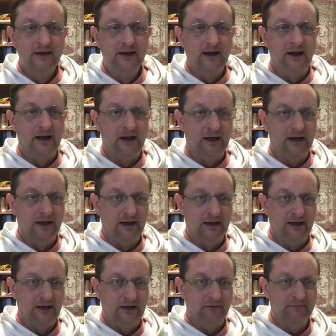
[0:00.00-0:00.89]

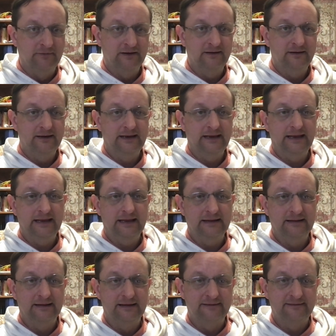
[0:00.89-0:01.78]
Um,
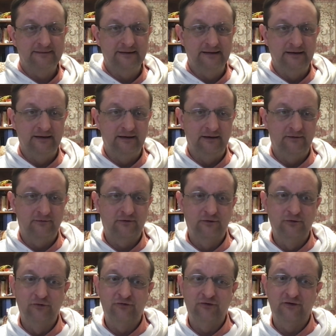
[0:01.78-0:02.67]
let's see,
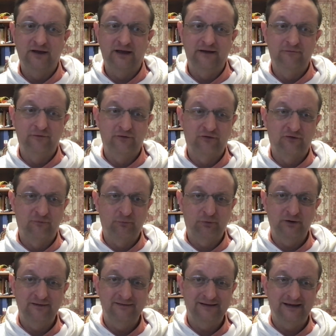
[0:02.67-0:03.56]
solution dyed versus
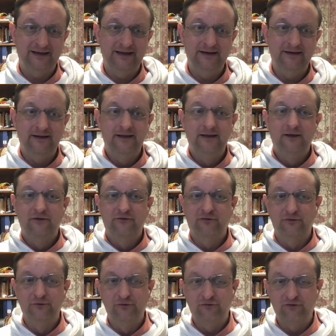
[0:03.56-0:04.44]
print dyed.
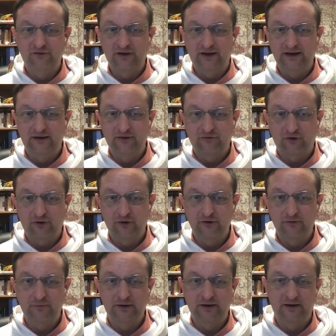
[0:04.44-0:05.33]
Solution dyed is
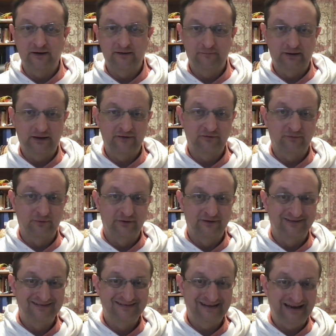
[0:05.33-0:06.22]
harder, but not impossible
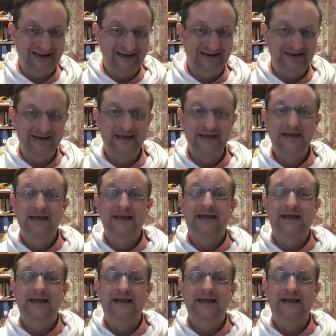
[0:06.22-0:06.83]
to stain.